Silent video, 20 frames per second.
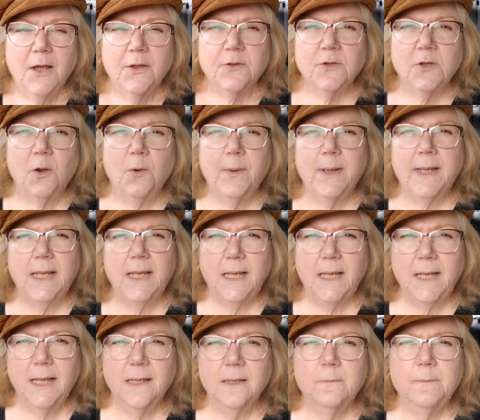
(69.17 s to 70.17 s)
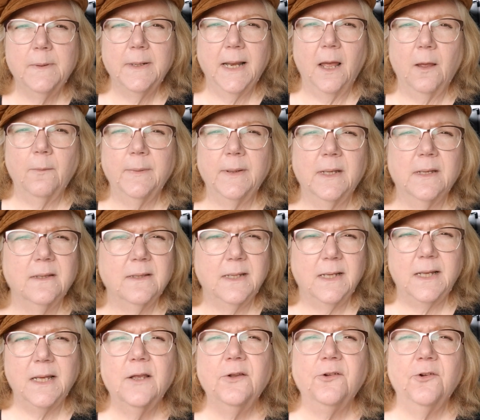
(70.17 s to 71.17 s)
So he has been out because
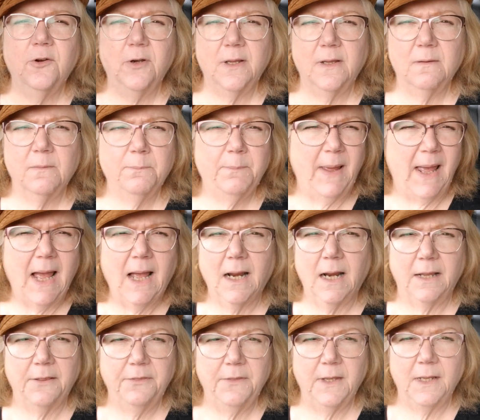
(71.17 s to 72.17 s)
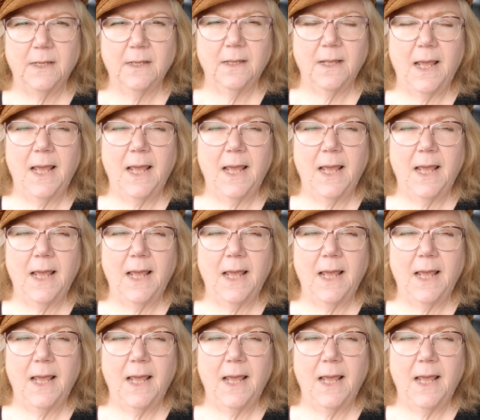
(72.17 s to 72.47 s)
he injured his back, I think,